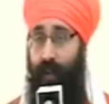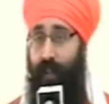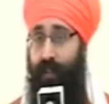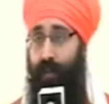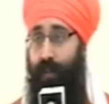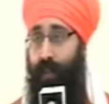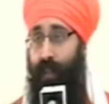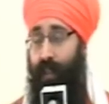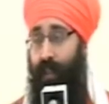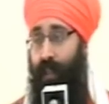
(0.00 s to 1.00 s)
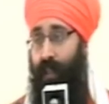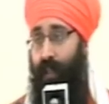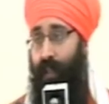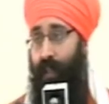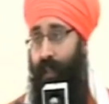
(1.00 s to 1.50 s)
you very soon.
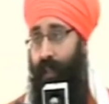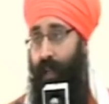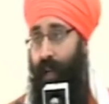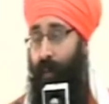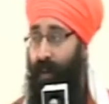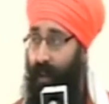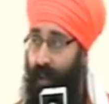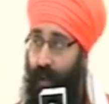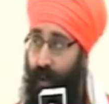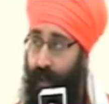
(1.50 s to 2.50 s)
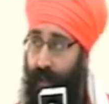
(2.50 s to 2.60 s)
I'm not going to go